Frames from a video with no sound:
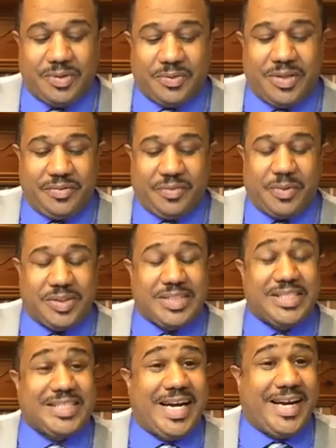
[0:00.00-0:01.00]
24
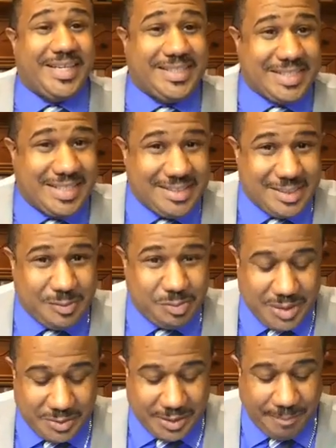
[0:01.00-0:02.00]
says, God is a
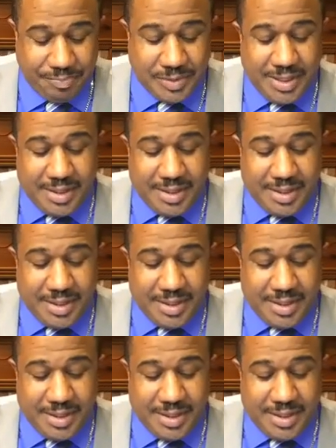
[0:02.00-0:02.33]
spirit,